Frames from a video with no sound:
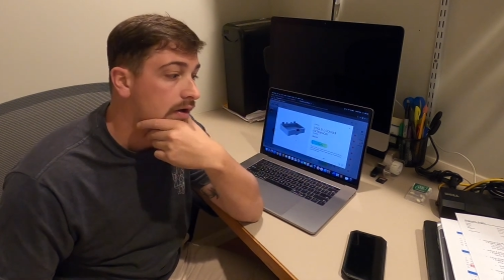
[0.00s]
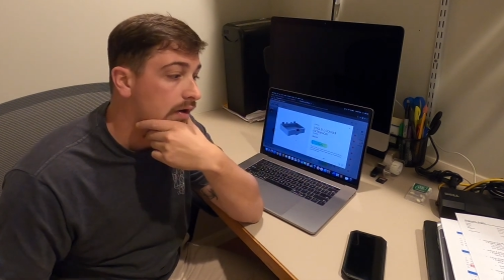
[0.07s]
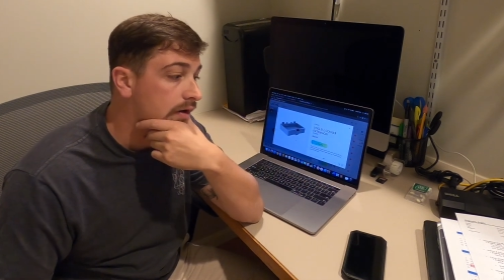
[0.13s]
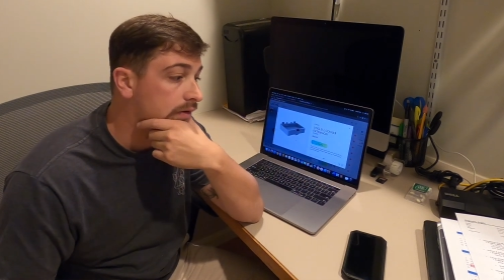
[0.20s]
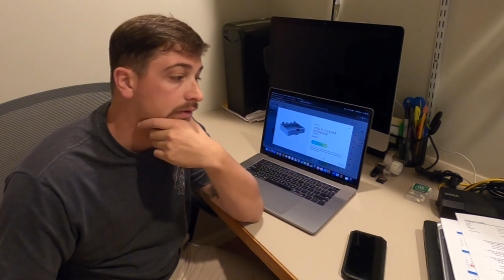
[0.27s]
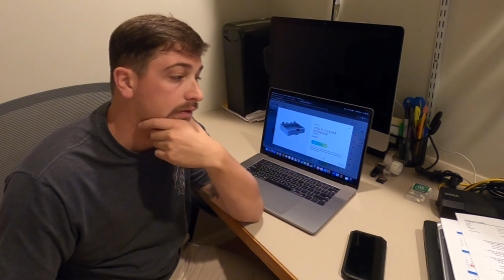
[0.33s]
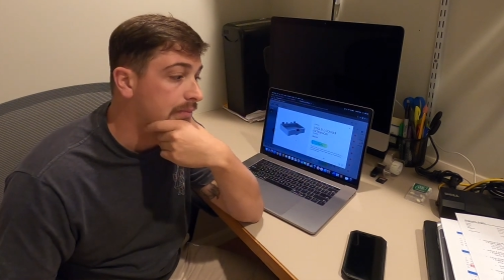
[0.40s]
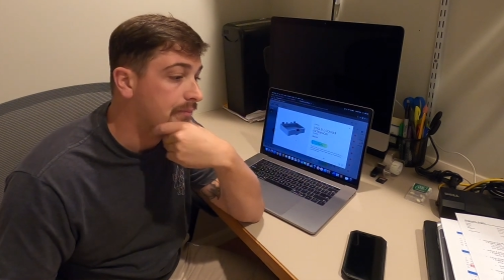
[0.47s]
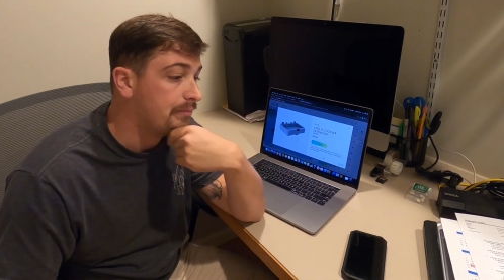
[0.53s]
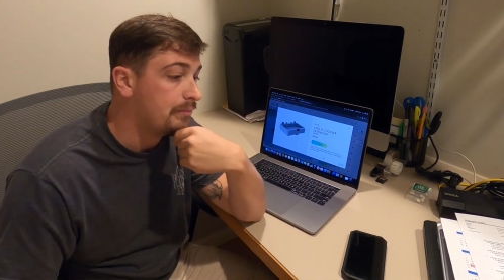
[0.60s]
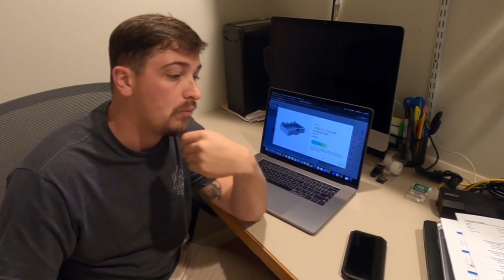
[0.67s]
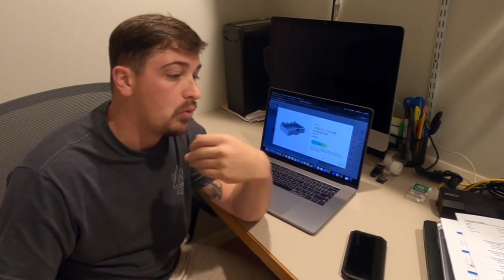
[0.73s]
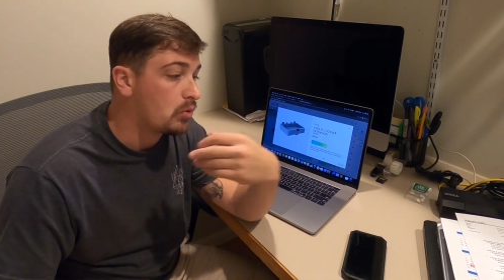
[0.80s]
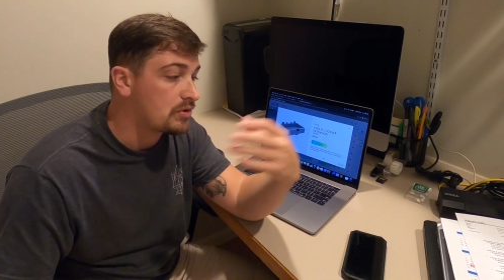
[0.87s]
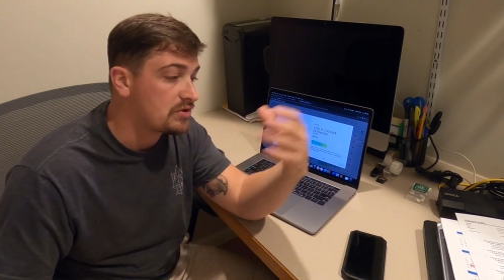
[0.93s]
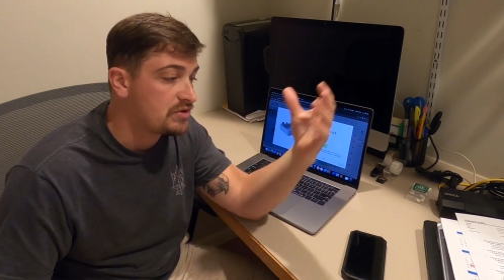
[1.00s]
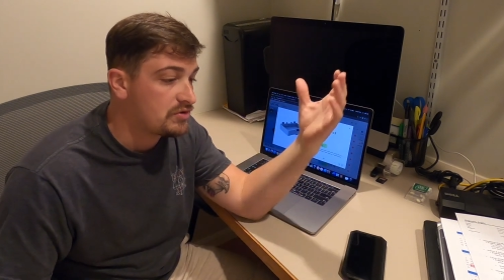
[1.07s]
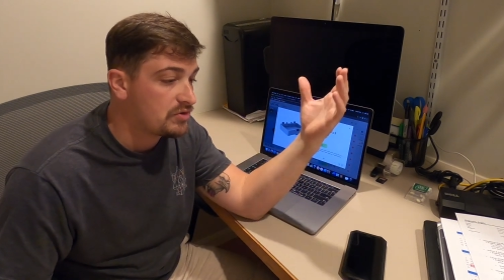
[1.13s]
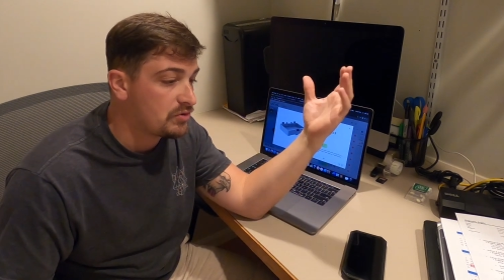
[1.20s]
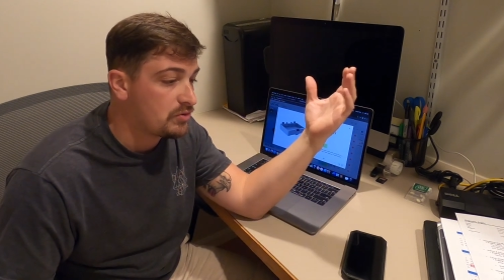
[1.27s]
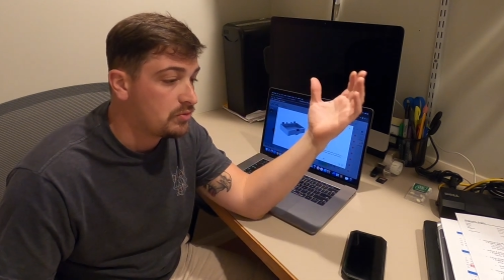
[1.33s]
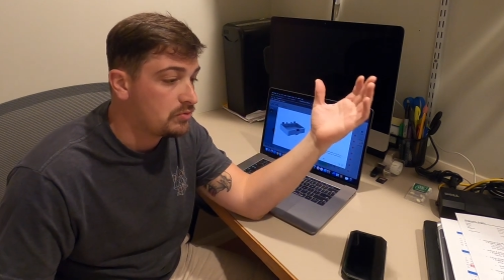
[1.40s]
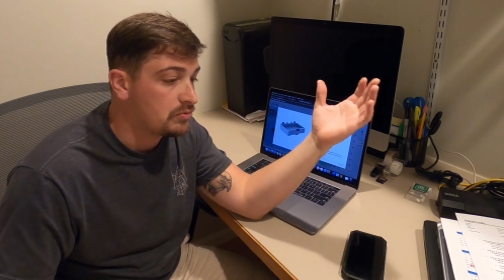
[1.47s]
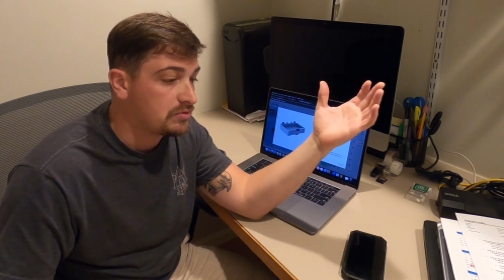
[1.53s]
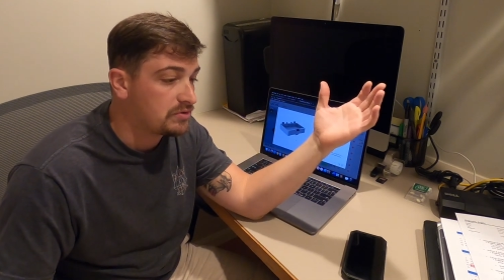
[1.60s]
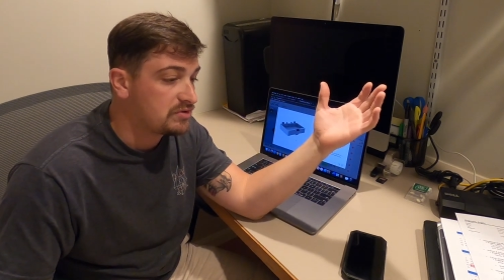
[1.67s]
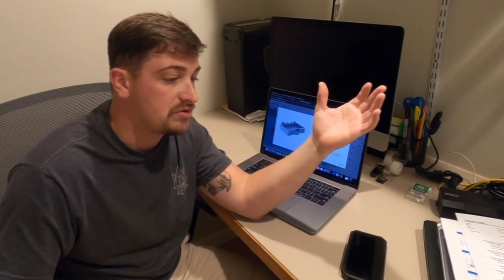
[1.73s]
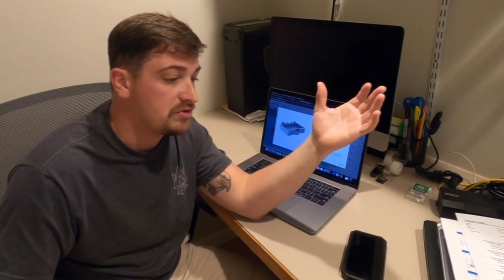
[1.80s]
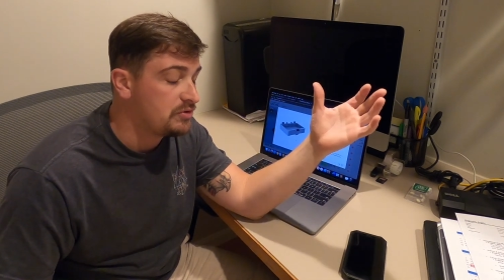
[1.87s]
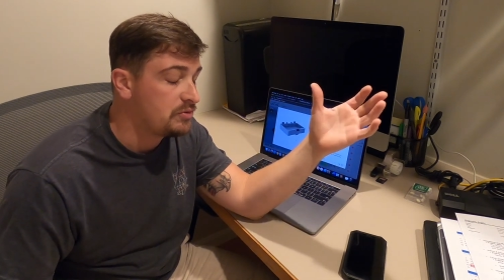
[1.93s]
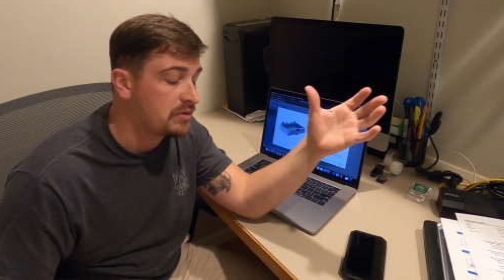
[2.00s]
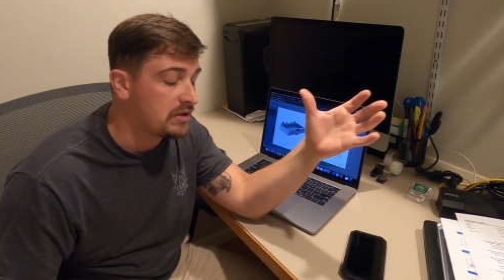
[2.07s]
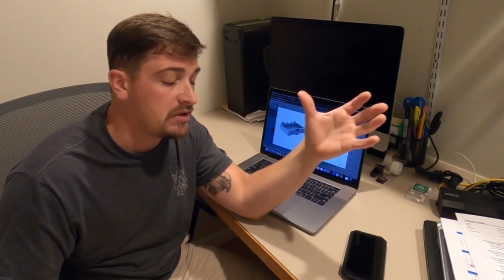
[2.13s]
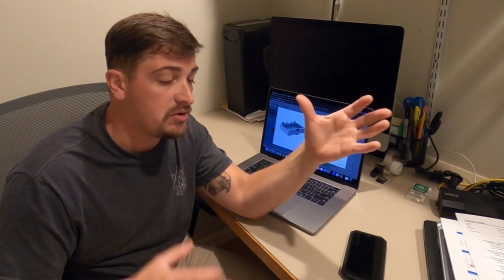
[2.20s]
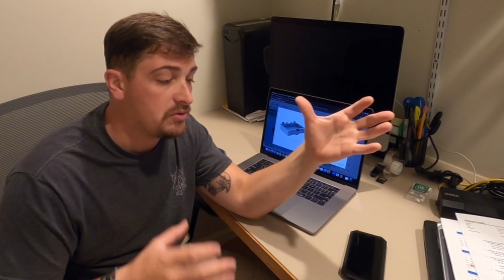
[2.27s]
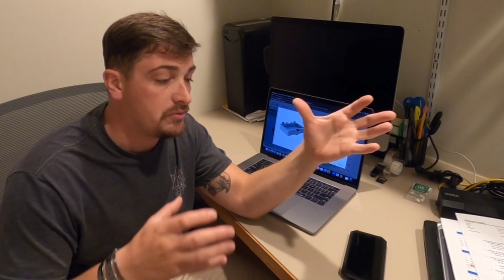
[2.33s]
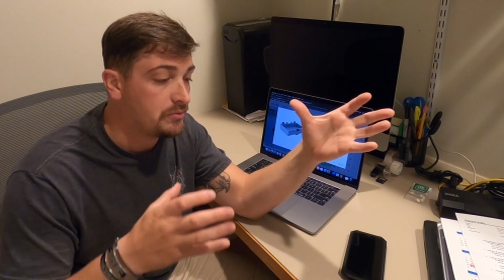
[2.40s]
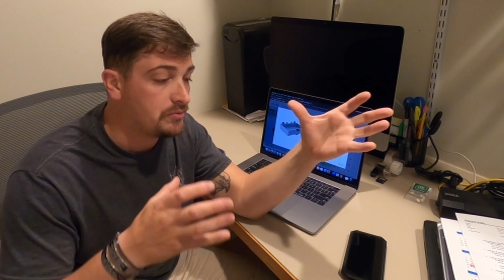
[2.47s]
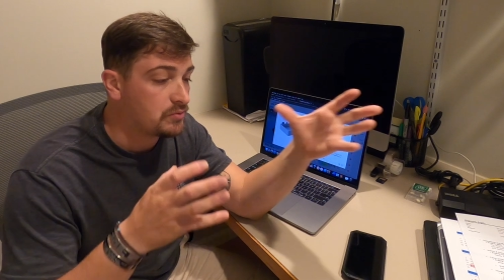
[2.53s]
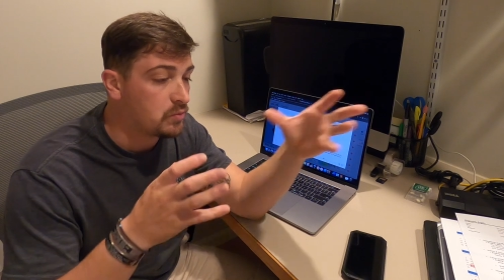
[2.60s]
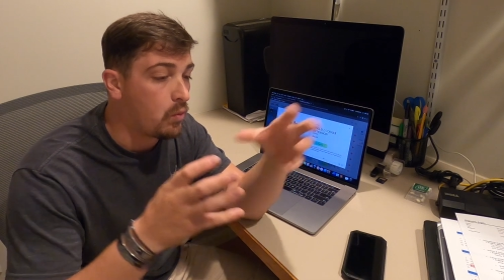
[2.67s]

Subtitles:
More so you can use,